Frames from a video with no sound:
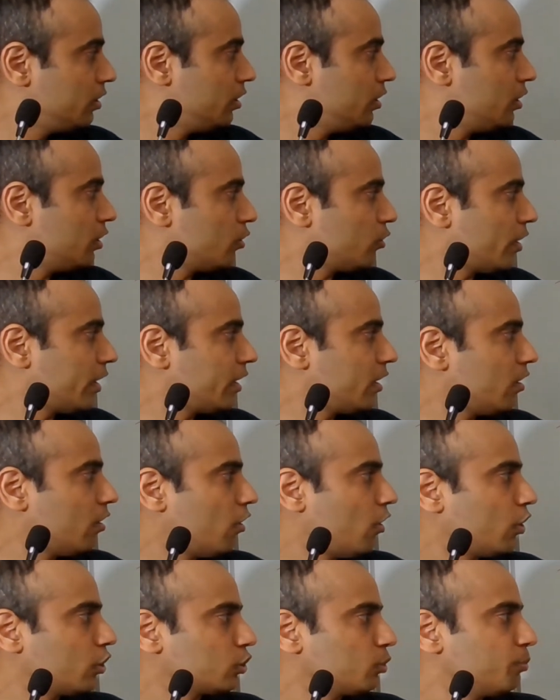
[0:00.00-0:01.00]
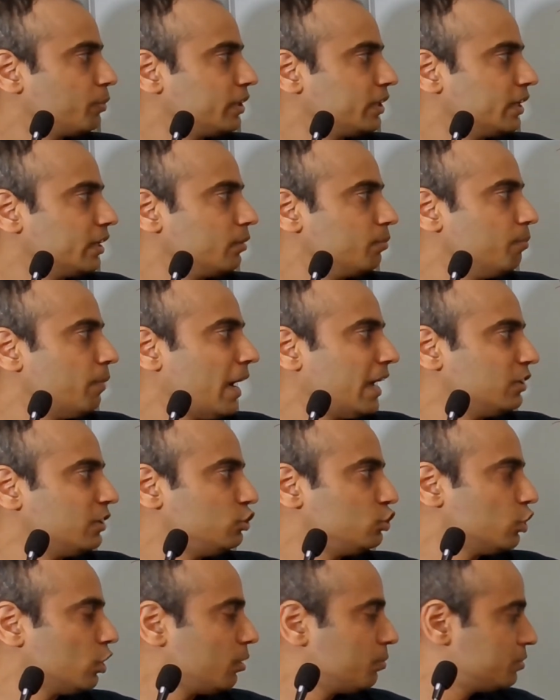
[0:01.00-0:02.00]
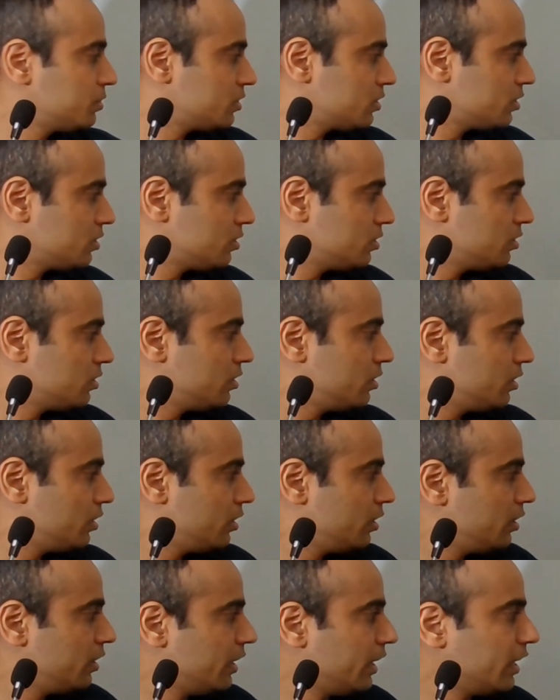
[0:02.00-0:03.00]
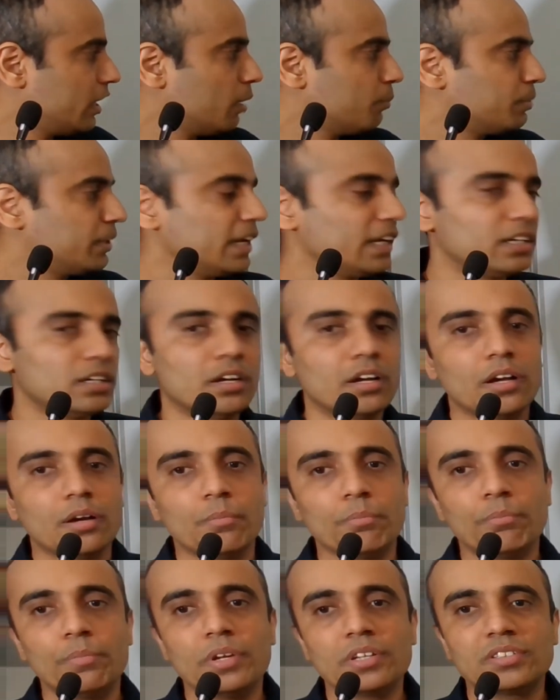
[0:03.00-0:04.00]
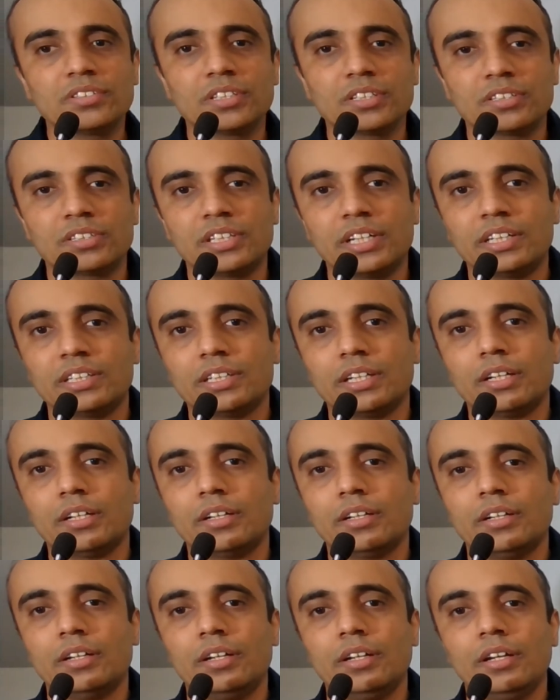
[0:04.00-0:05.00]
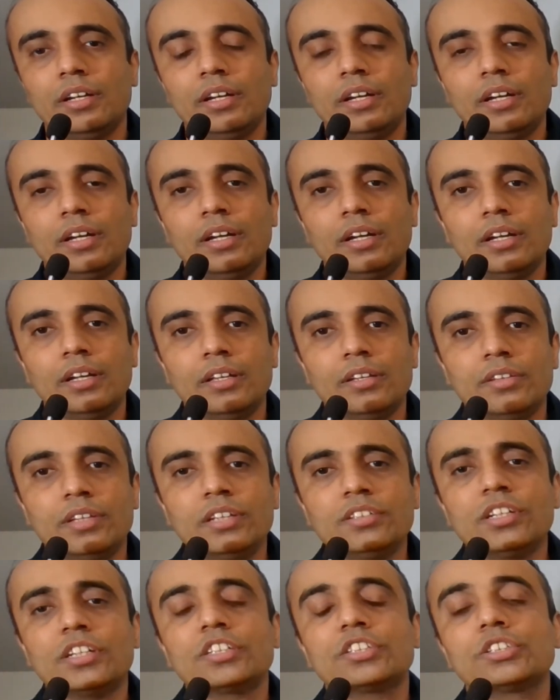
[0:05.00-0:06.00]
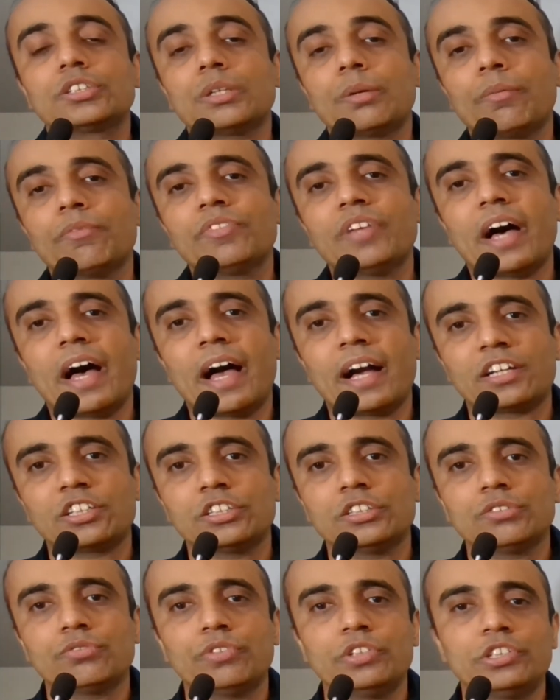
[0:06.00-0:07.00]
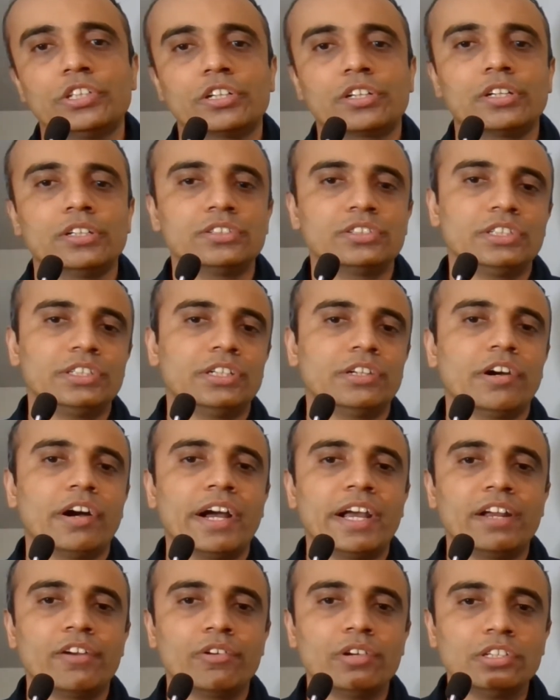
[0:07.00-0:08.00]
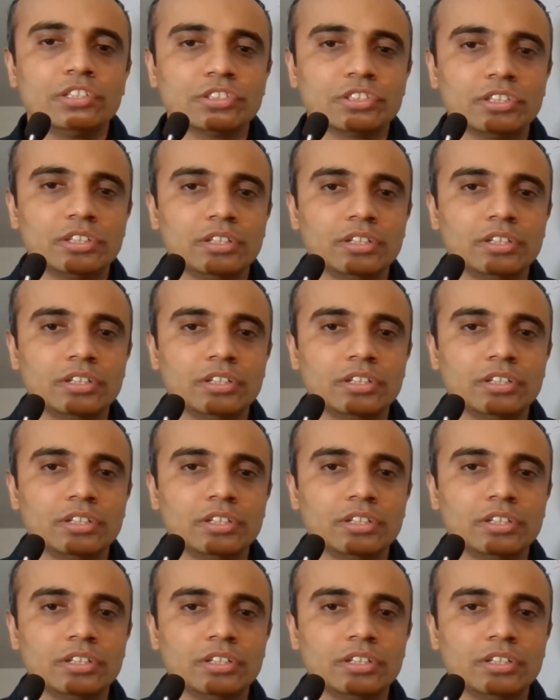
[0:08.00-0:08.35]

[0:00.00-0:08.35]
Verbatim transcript: run automated batch jobs and update business data. These are some of the actions which are considered high risk.